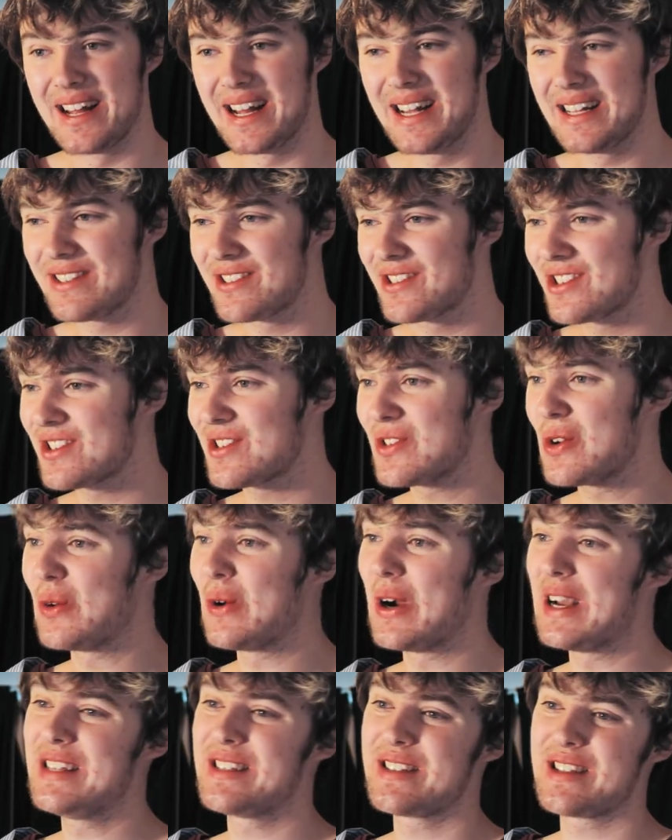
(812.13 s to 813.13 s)
It's just a
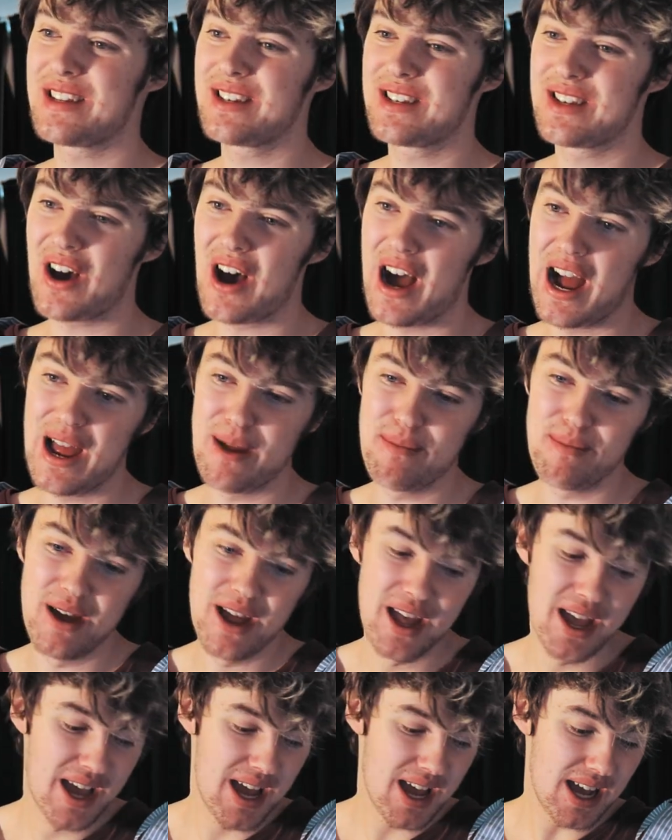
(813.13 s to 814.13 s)
waste of time.
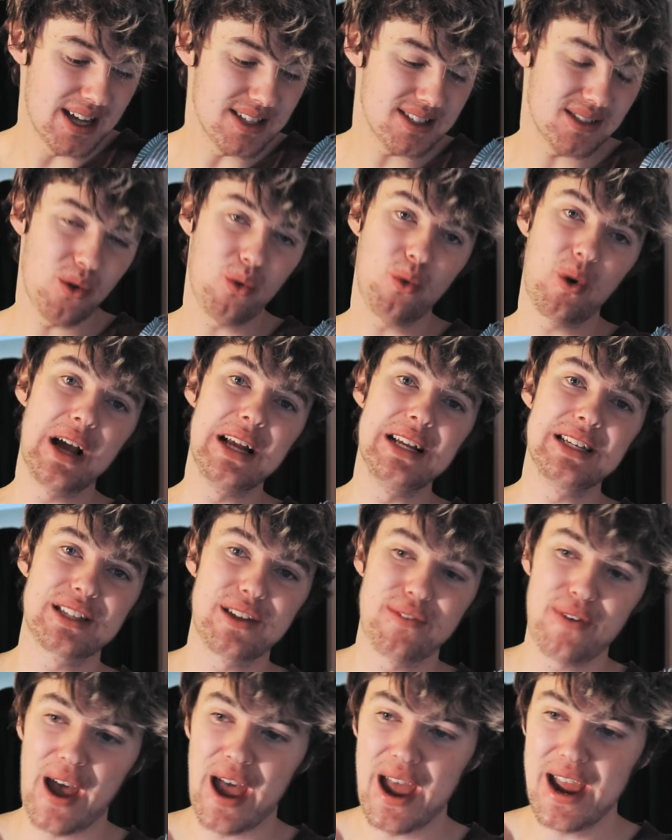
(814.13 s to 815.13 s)
It's a waste
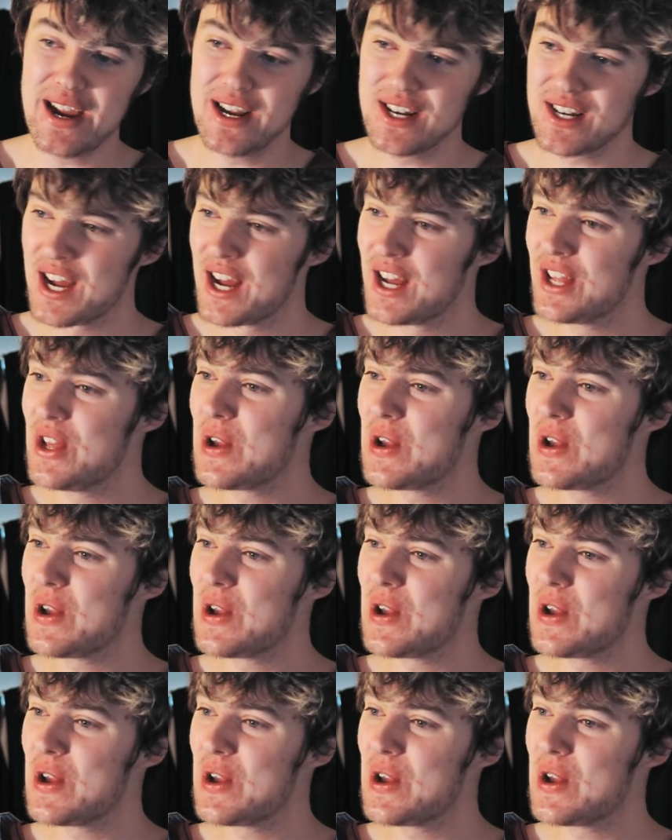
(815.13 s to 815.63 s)
of hate.